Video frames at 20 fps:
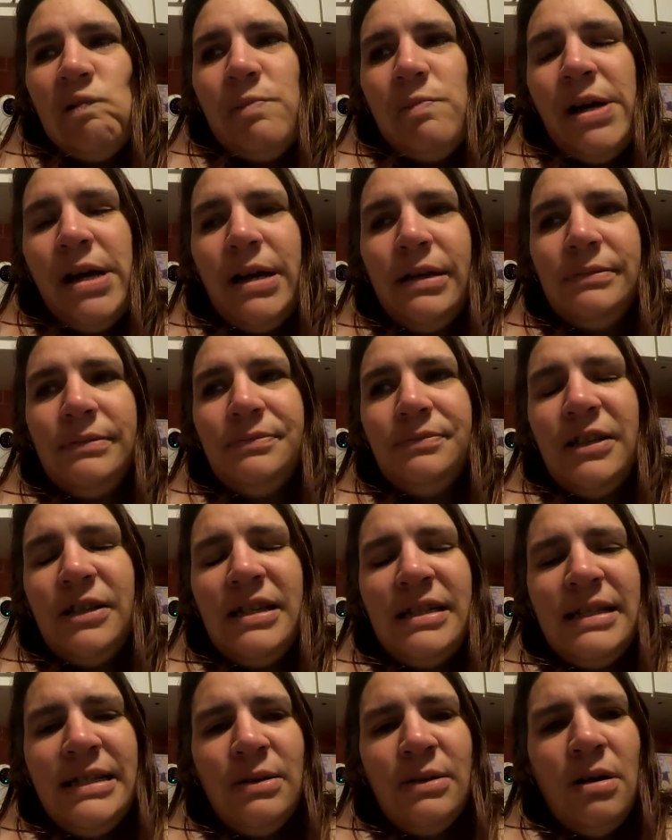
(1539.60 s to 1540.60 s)
but
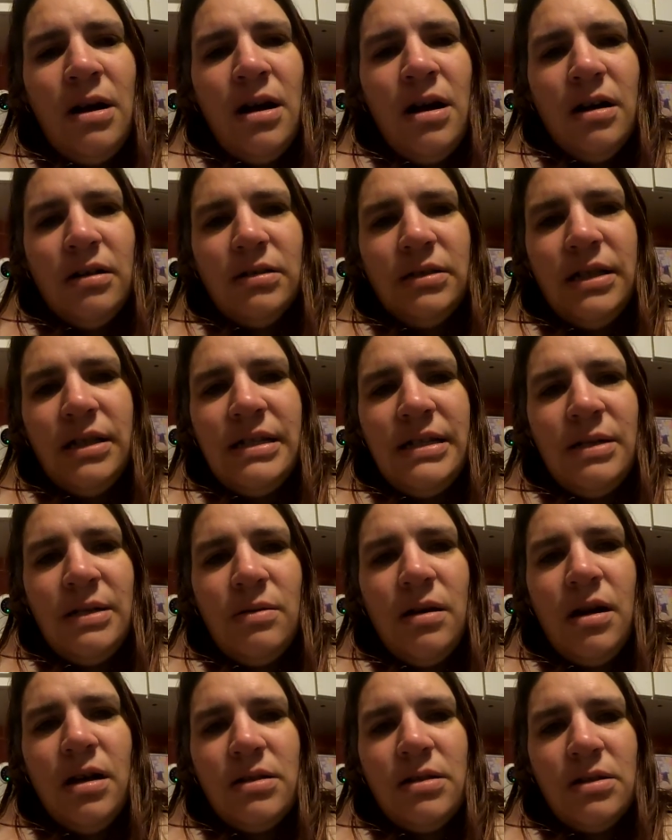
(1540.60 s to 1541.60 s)
it's still hard it's
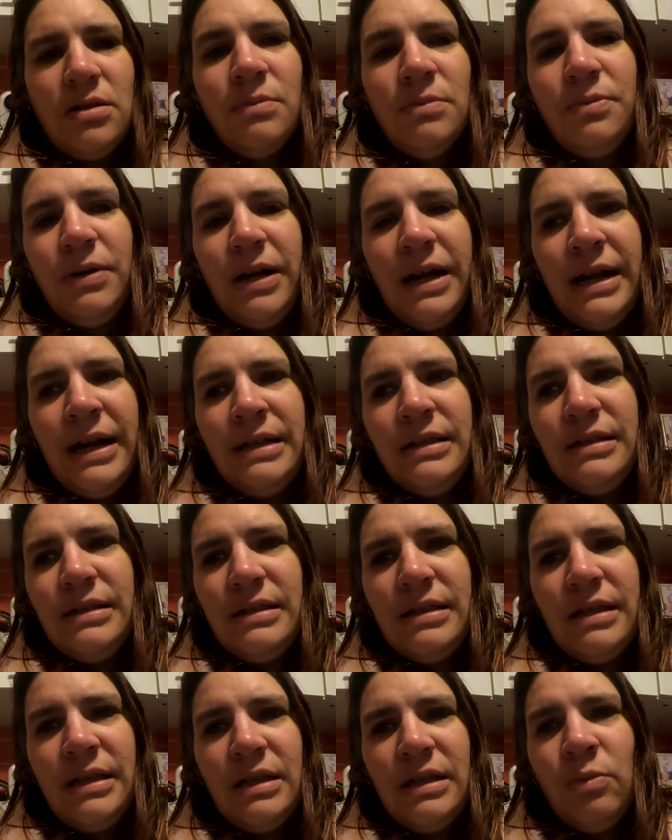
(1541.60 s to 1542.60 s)
still hard to
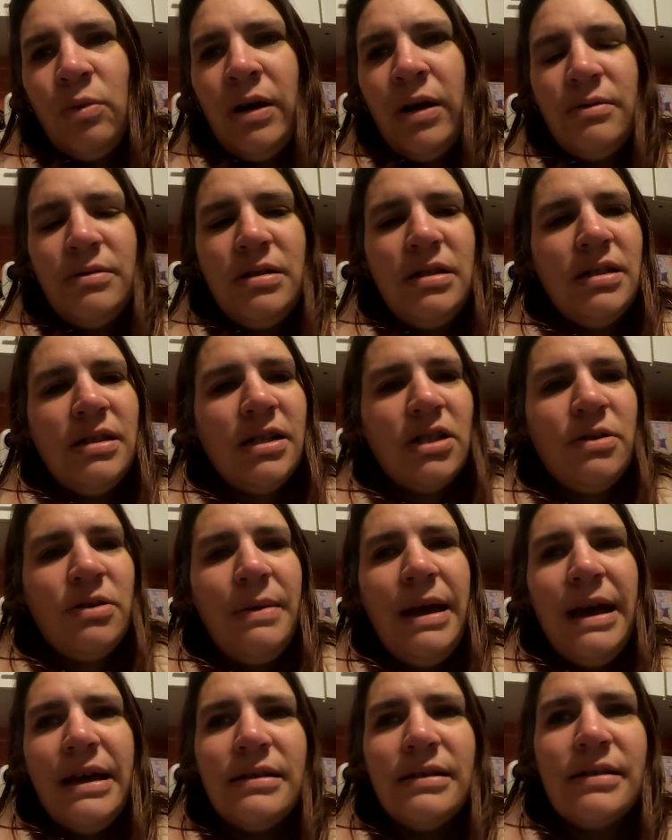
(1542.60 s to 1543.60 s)
comprehend that the world's in such a
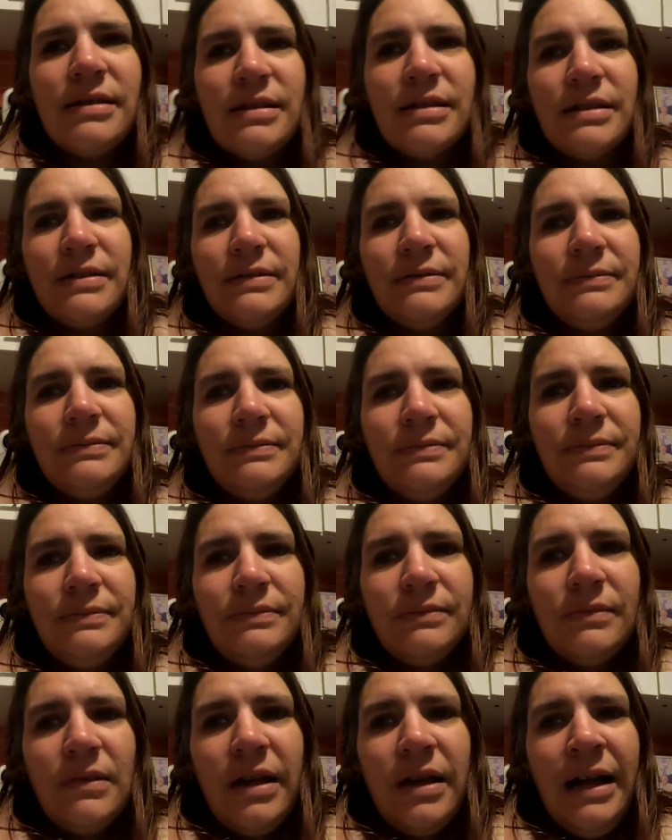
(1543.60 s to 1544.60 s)
mess
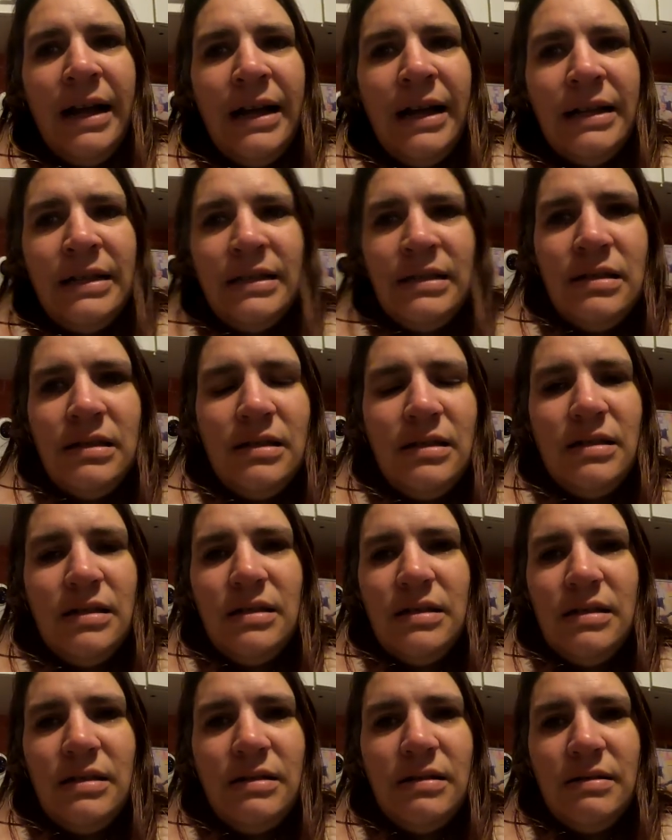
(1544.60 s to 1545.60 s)
and
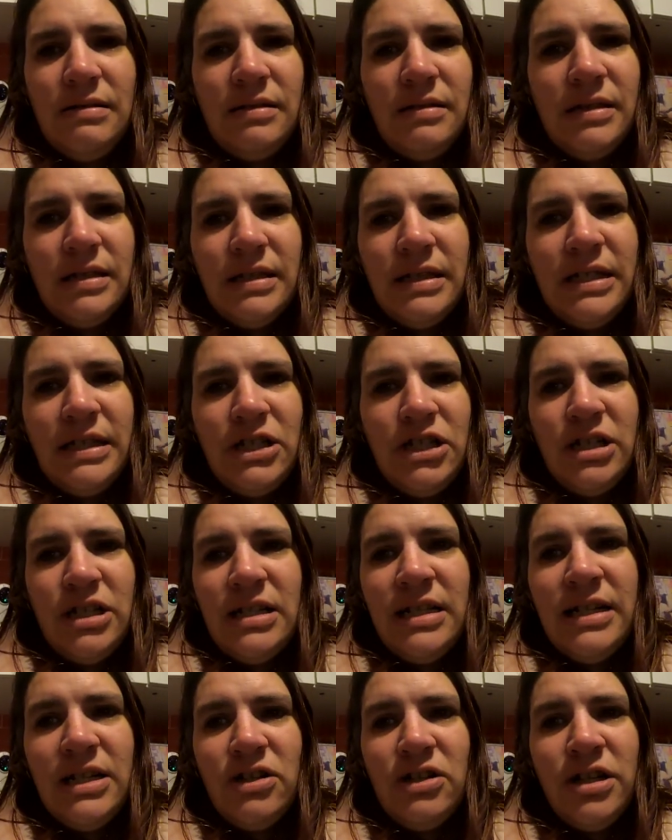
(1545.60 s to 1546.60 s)
there's
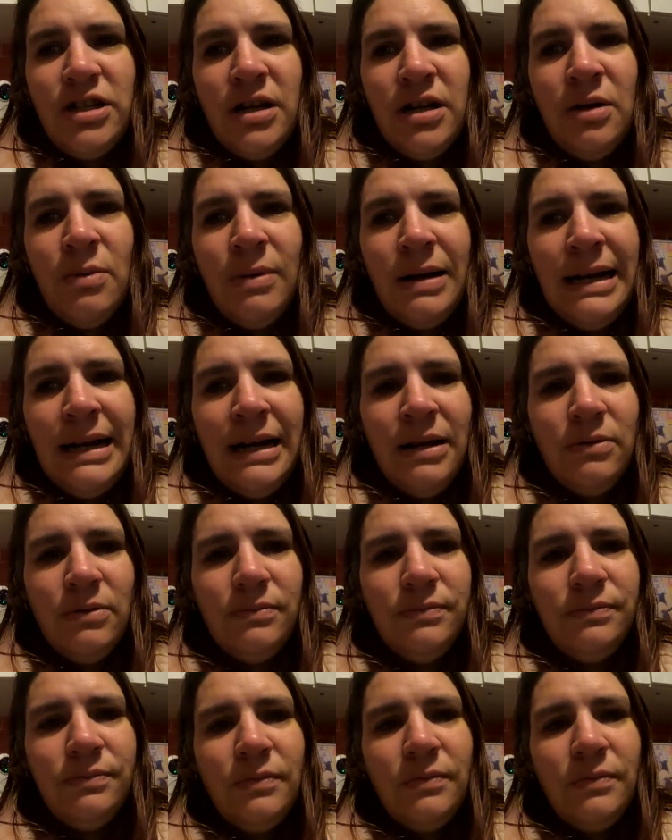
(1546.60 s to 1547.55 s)
just literally no way out